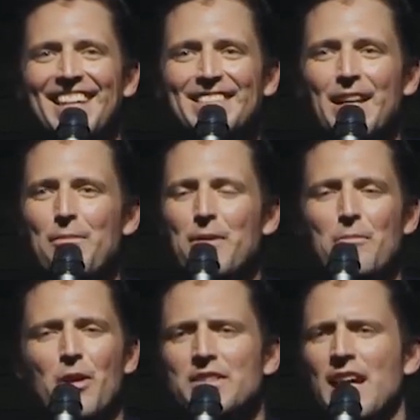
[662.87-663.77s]
some of the
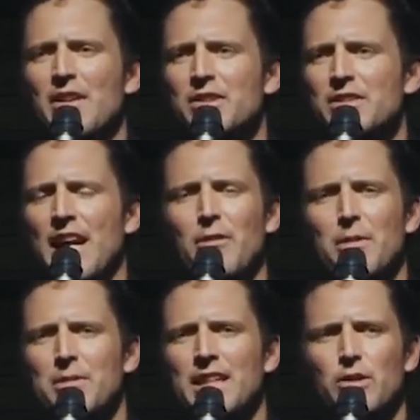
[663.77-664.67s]
murders I understand, women
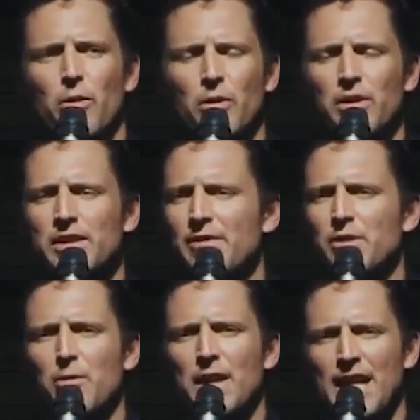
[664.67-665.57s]
get cornered, they have no
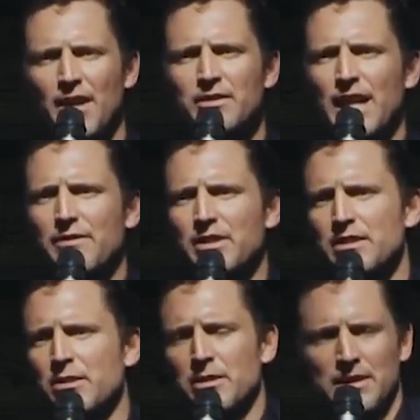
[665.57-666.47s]
way out, they have to
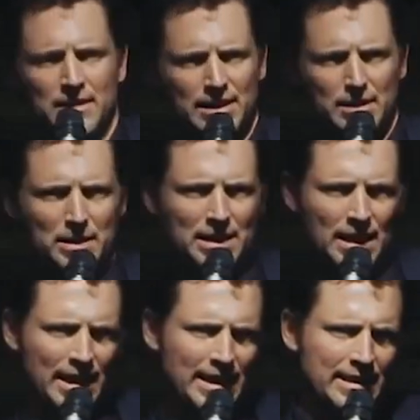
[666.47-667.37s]
do what needs to be done.
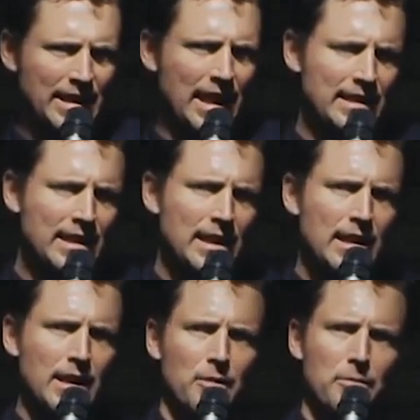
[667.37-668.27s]
I get that.
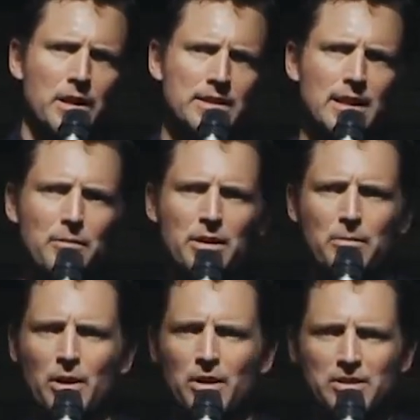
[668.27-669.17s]
But some of the
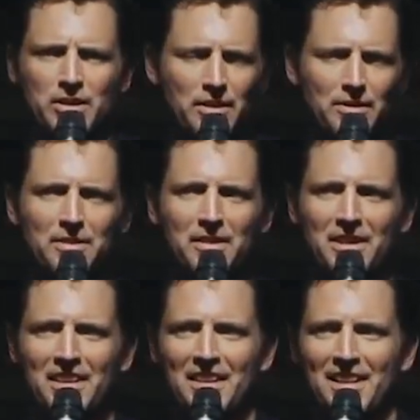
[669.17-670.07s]
murders are,
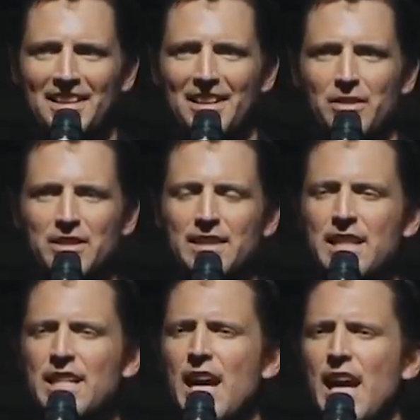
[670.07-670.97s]
you know, it's like
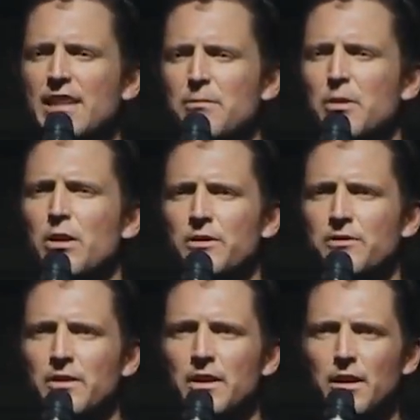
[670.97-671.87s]
Tina had to move
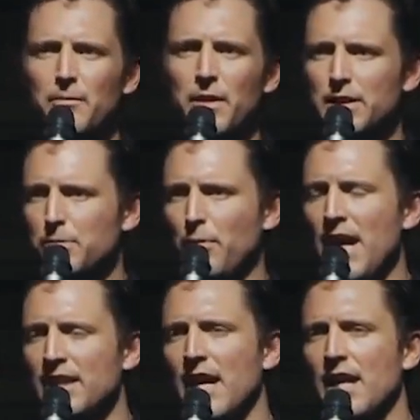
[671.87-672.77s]
because Brian
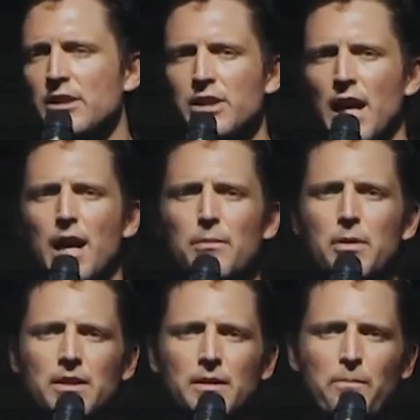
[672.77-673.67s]
got a job
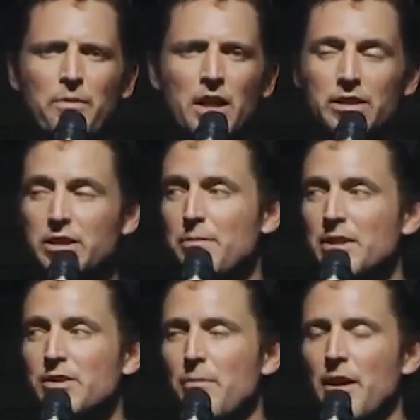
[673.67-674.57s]
and she missed
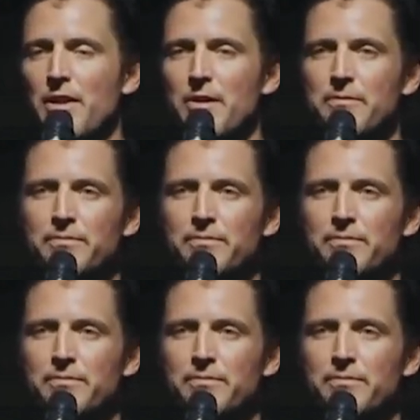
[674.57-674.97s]
her mother.